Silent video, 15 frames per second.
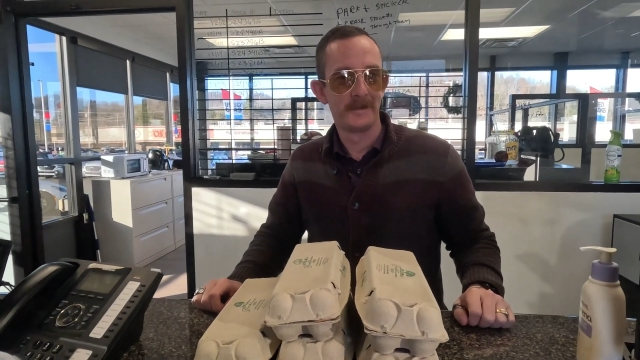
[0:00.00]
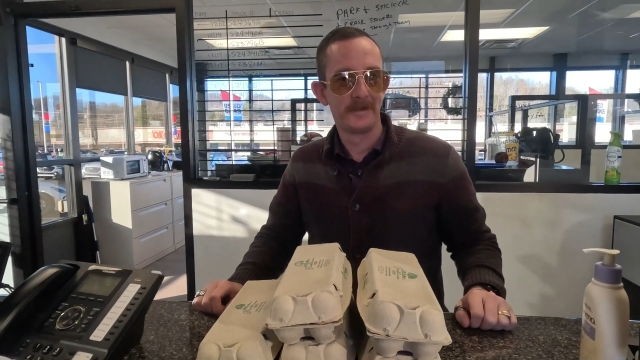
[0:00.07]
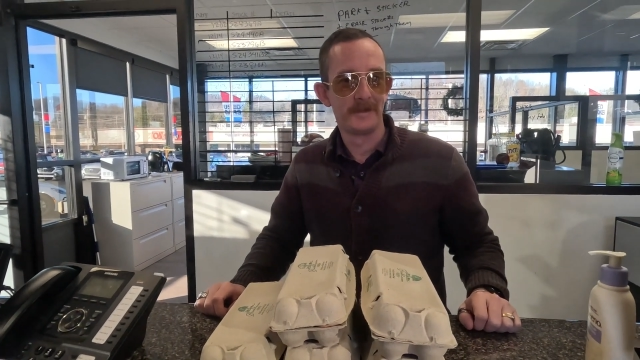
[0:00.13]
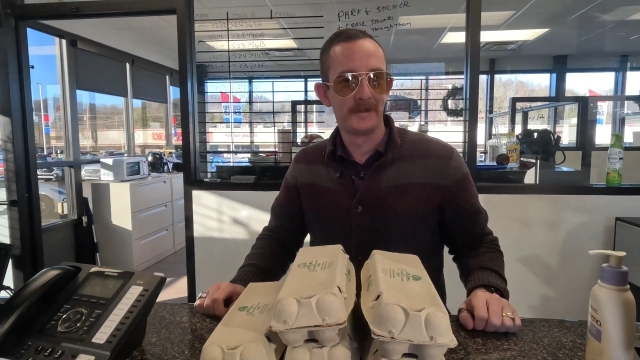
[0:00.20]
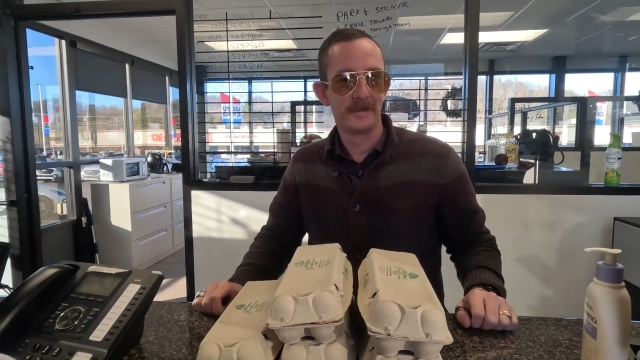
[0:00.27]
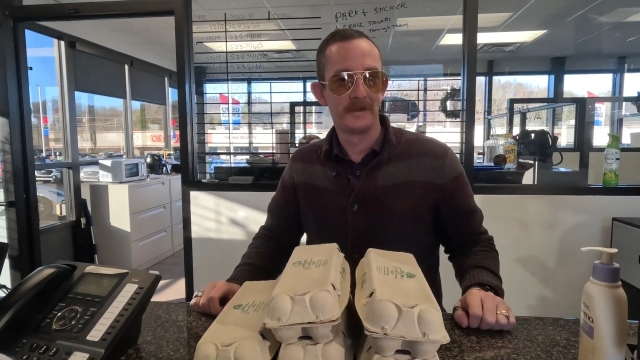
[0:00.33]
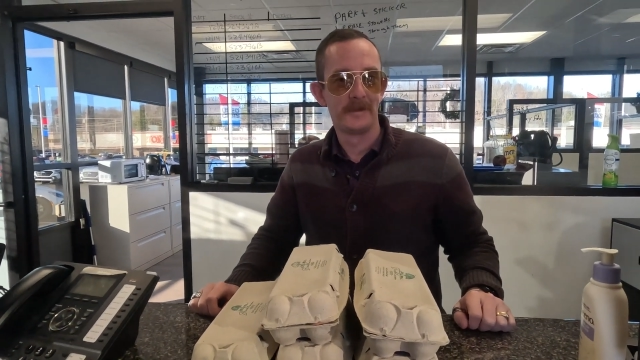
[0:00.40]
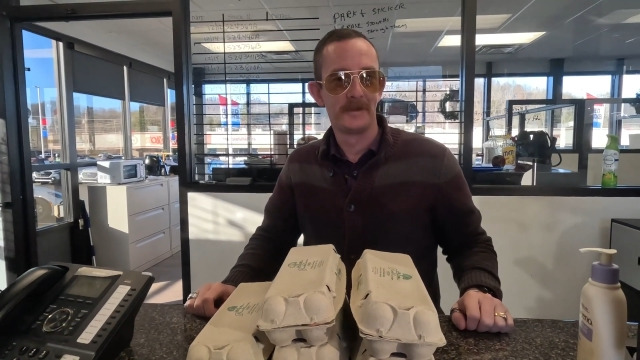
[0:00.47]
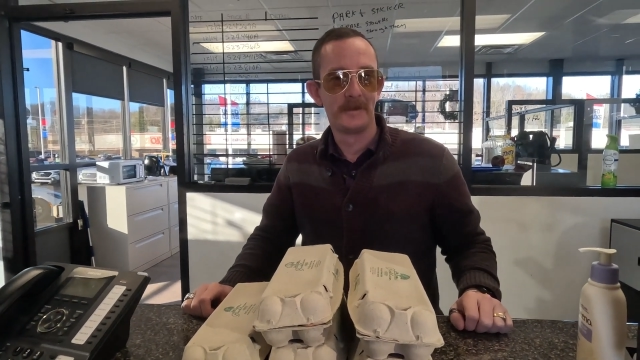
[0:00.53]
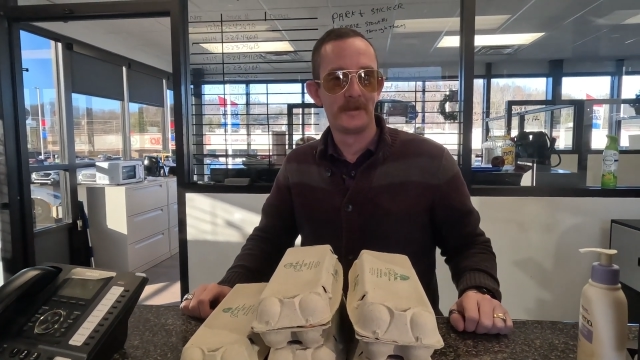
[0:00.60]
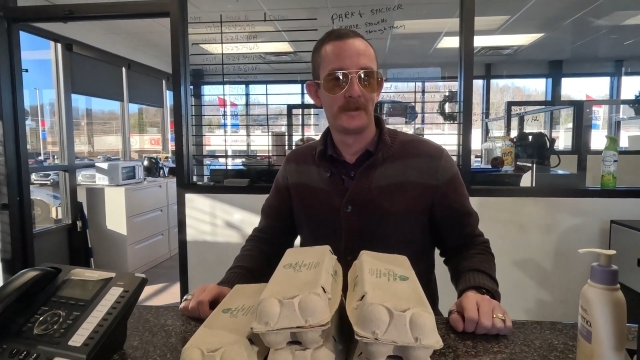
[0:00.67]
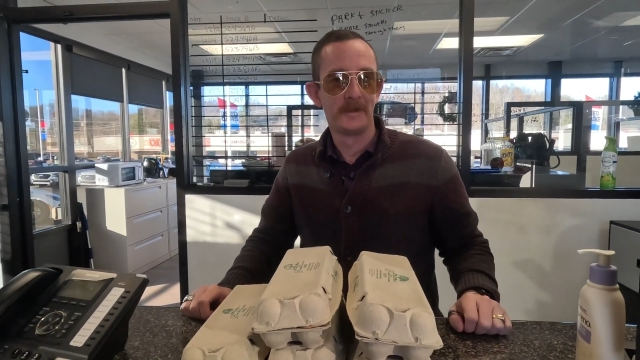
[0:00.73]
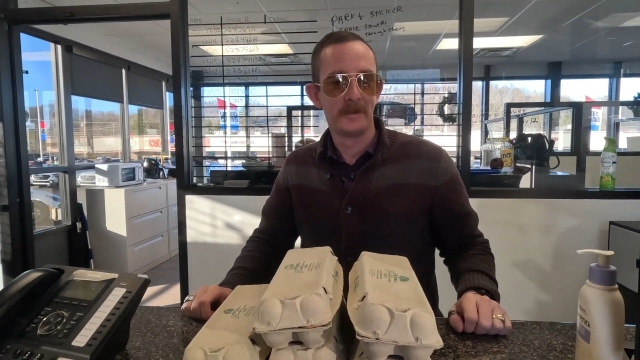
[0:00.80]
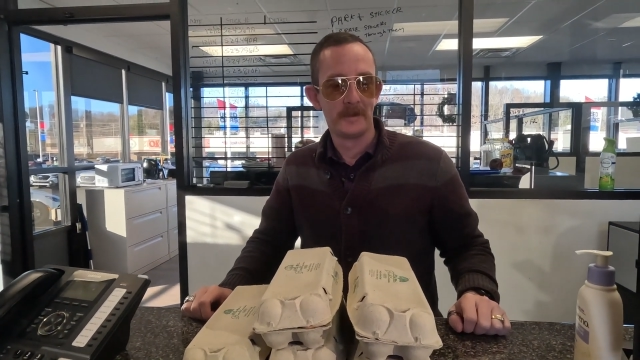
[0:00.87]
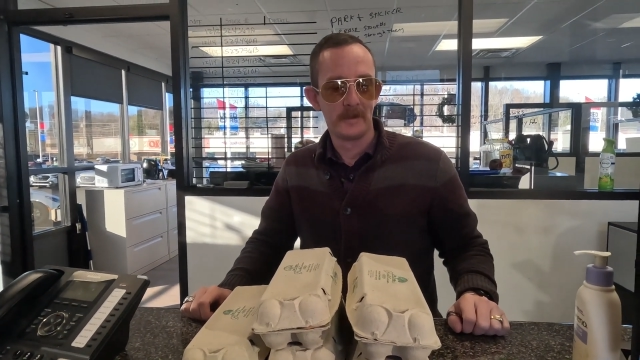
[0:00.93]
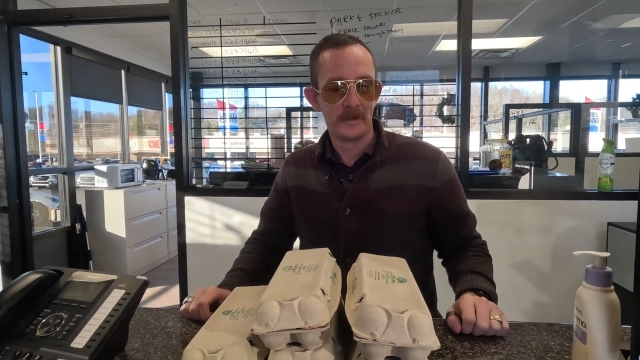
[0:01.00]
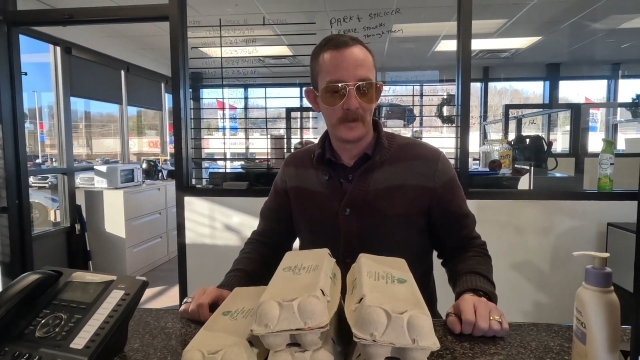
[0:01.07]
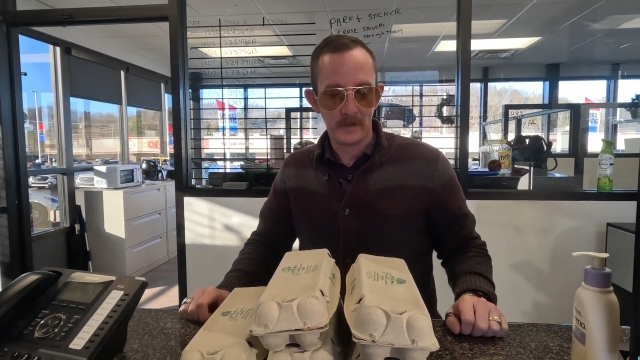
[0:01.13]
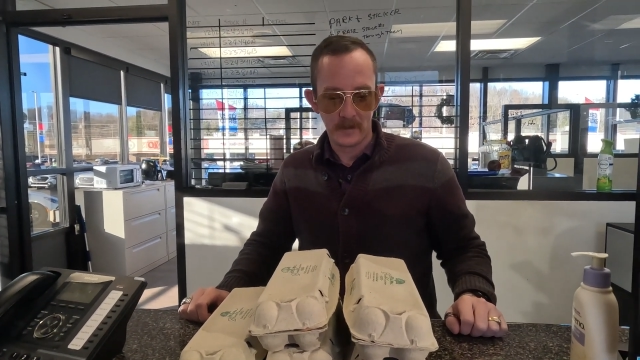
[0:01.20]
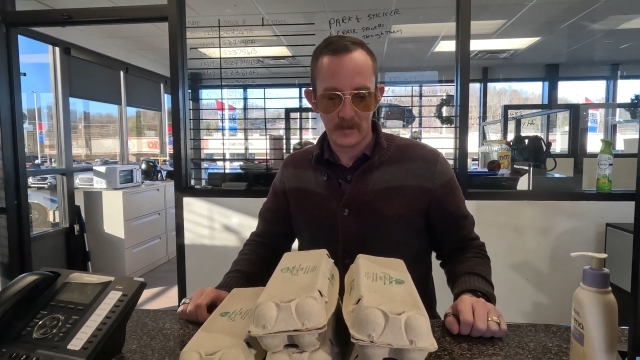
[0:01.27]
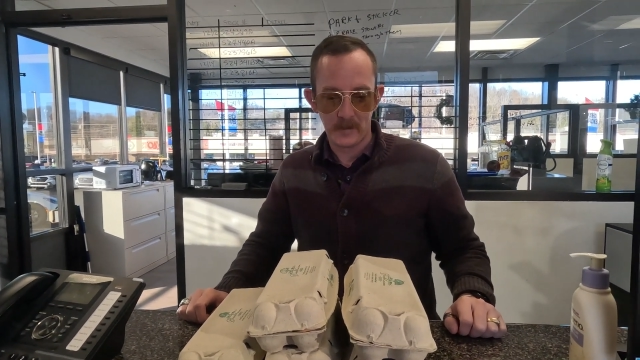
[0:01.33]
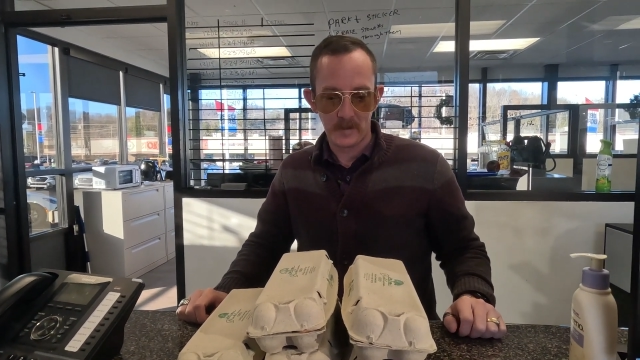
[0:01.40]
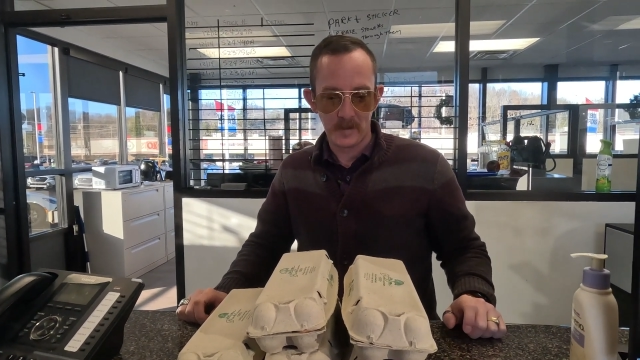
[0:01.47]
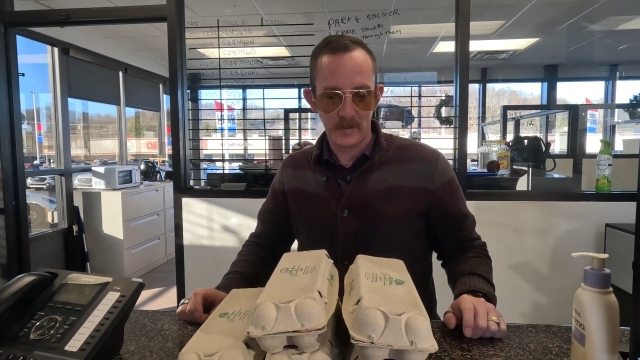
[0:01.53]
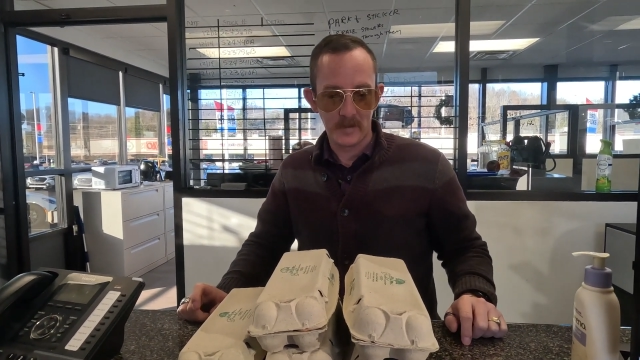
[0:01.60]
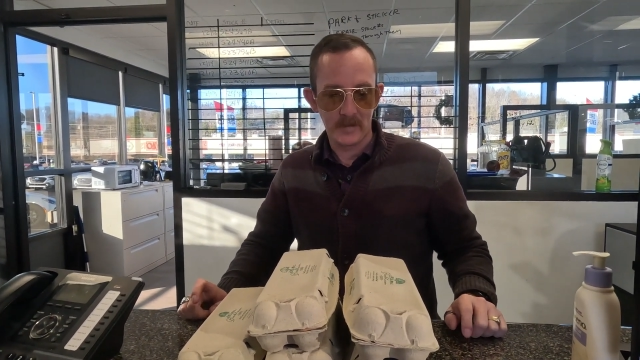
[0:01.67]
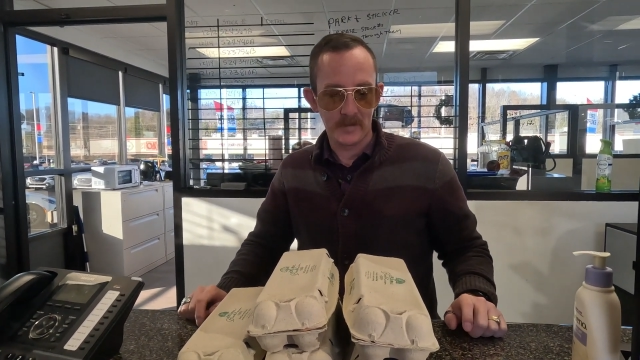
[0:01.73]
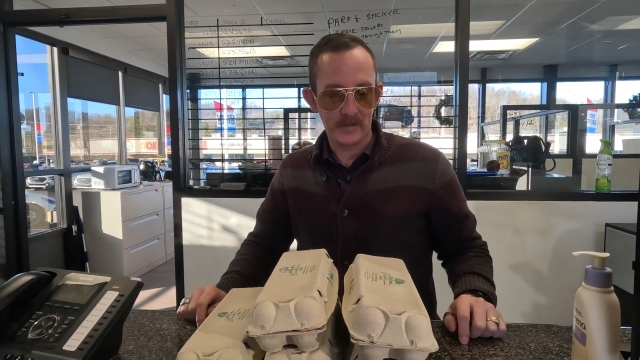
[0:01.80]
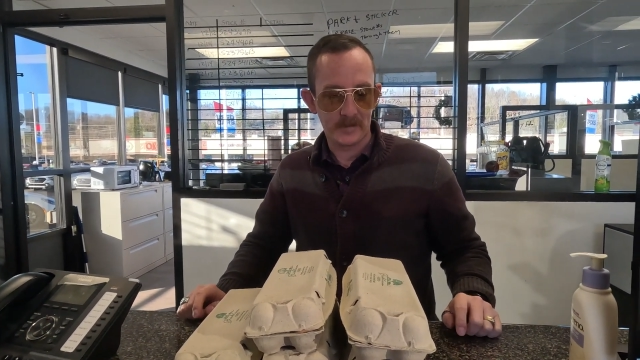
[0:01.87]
what's the first thing you think of when